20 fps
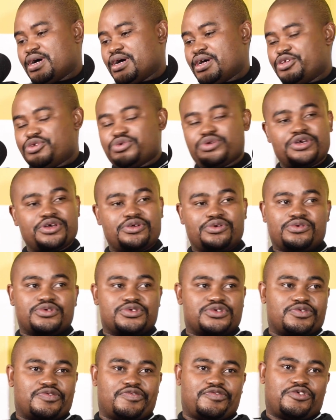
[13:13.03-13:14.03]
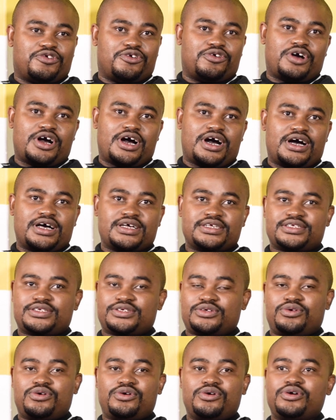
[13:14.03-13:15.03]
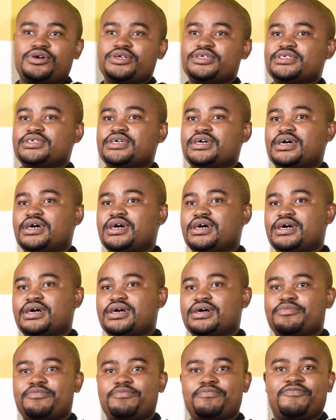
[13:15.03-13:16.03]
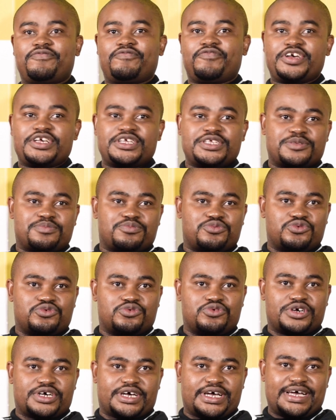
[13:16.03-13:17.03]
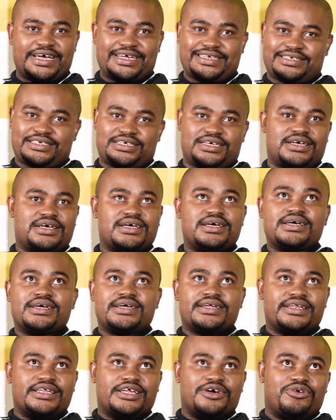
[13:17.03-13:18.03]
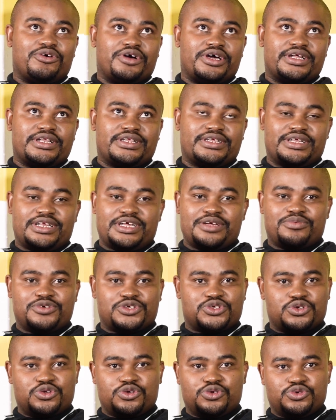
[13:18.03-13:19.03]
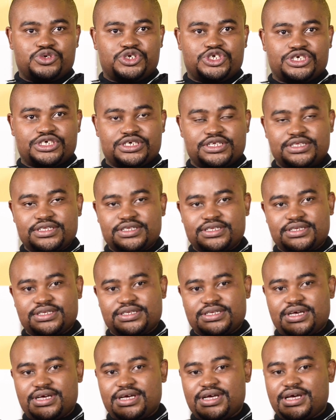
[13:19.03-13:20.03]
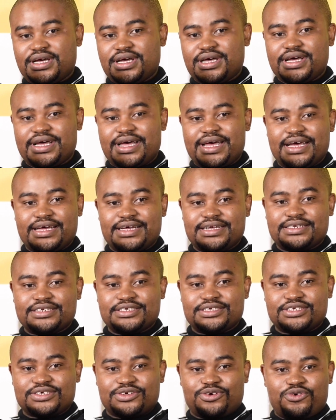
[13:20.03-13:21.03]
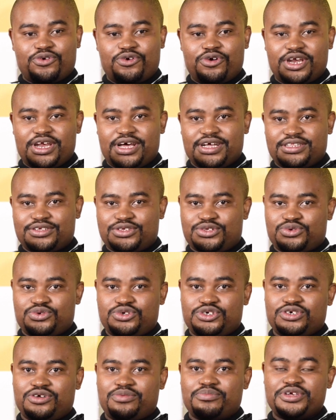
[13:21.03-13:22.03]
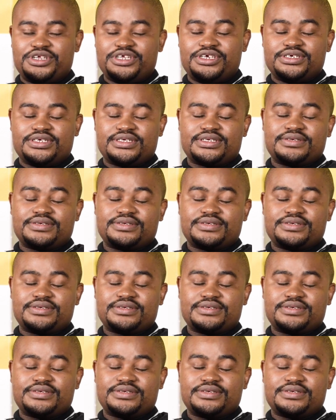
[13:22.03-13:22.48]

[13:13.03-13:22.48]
You can also follow us on Facebook at Neo Entle Labor Solutions and all other social medias.